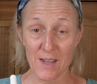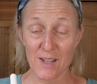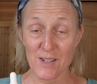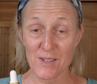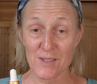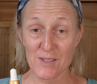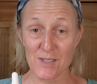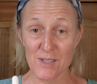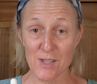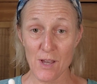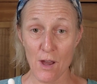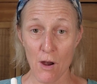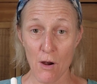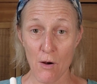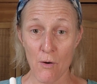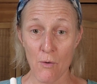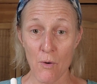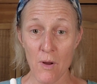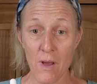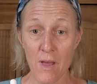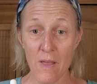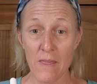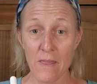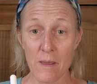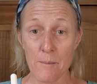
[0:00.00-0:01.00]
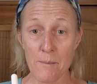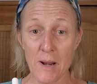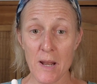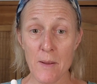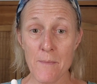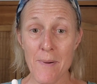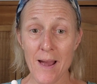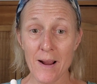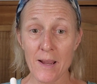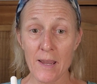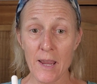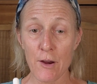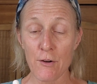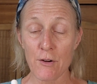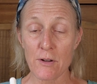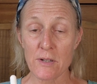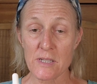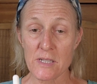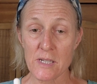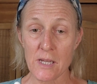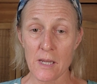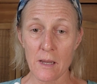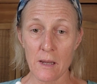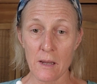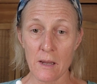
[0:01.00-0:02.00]
So the money back
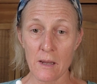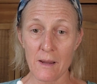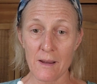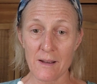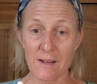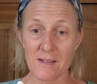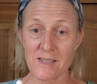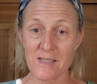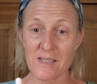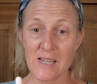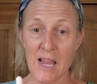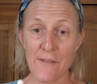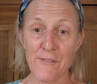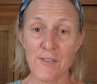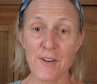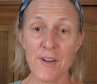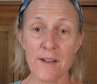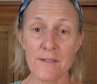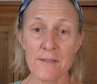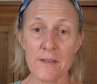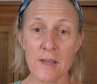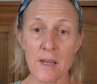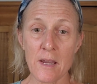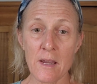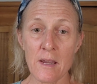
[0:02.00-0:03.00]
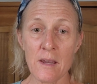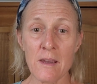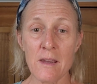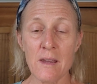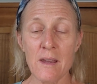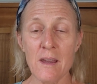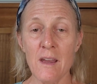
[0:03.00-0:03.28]
guarantee is definitely,